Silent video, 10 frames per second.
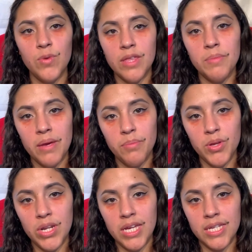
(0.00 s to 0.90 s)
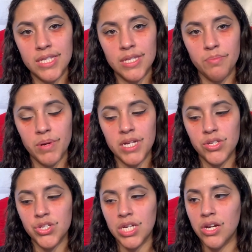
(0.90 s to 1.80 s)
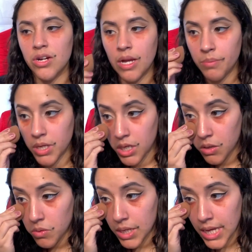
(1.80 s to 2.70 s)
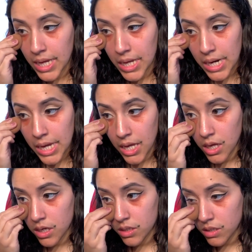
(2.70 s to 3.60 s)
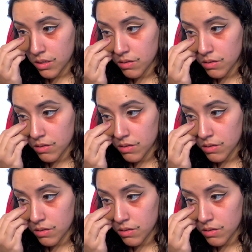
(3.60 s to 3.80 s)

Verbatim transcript: with my beauty sponge here, I'm going to go ahead and